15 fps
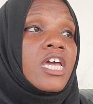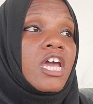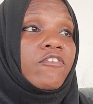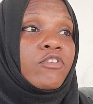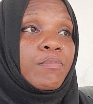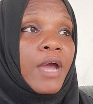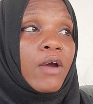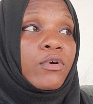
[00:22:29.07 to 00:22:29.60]
If
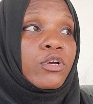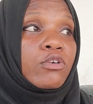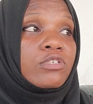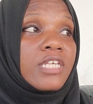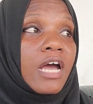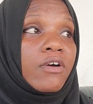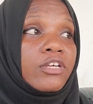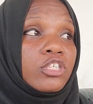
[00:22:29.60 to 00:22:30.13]
the power goes
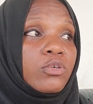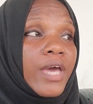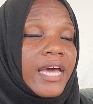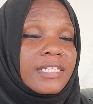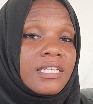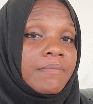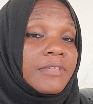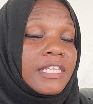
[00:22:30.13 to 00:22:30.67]
out and you had
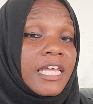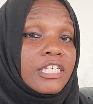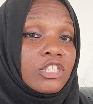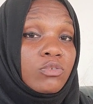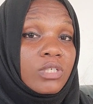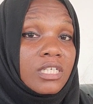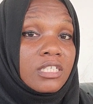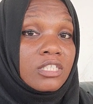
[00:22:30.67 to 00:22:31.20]
something that you
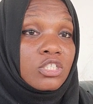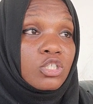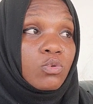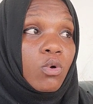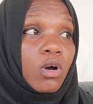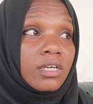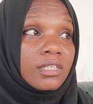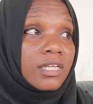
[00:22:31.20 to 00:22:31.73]
needed to do
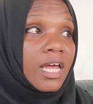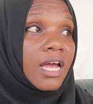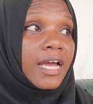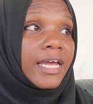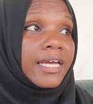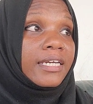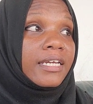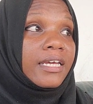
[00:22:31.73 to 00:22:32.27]

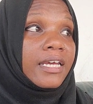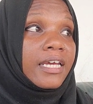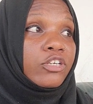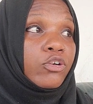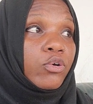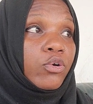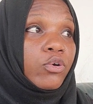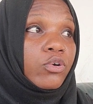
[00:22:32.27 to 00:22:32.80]
online and
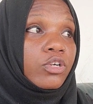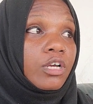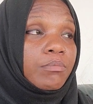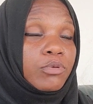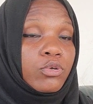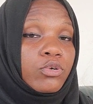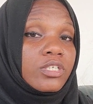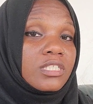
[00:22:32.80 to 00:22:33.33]
your
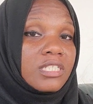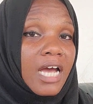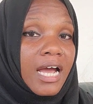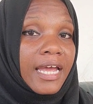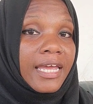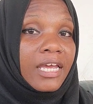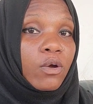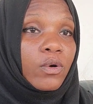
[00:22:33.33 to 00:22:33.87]
computer is
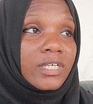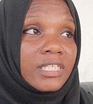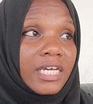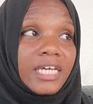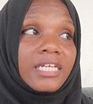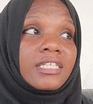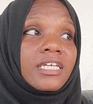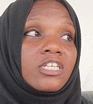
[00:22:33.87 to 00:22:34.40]
dying or
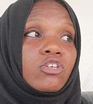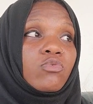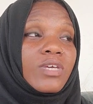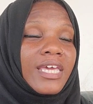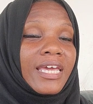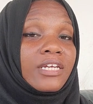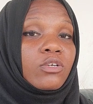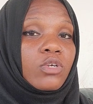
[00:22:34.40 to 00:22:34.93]
dead, then you
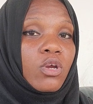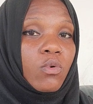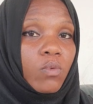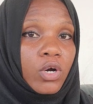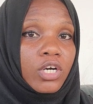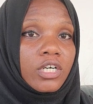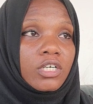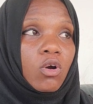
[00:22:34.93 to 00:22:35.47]
can't do your
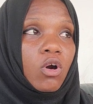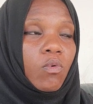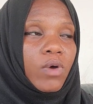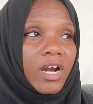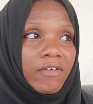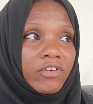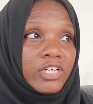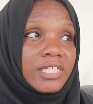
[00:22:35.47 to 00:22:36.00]
work or
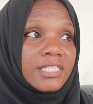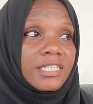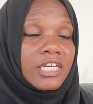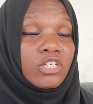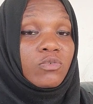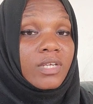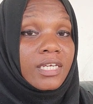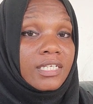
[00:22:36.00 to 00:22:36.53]
whatever it is that
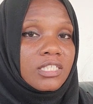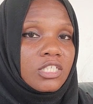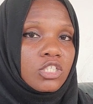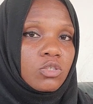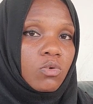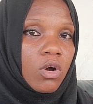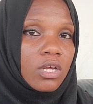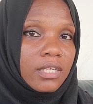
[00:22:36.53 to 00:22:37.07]
you needed to
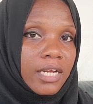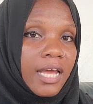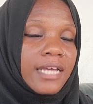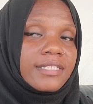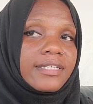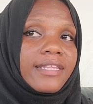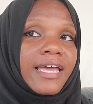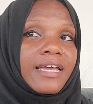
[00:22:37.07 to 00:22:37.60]
do online.
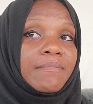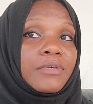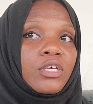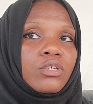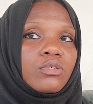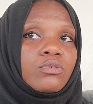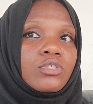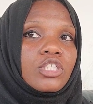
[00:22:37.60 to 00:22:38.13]
So that can be a
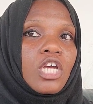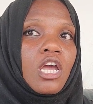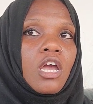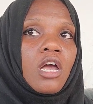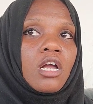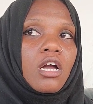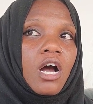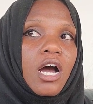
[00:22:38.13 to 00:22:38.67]
huge
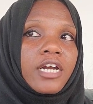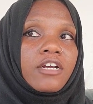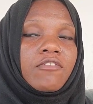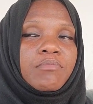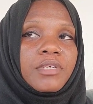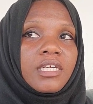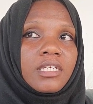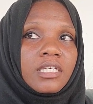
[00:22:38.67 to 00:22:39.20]
con of
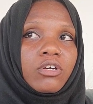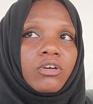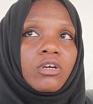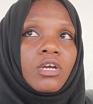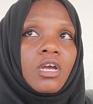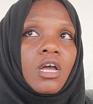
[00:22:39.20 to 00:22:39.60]
being here.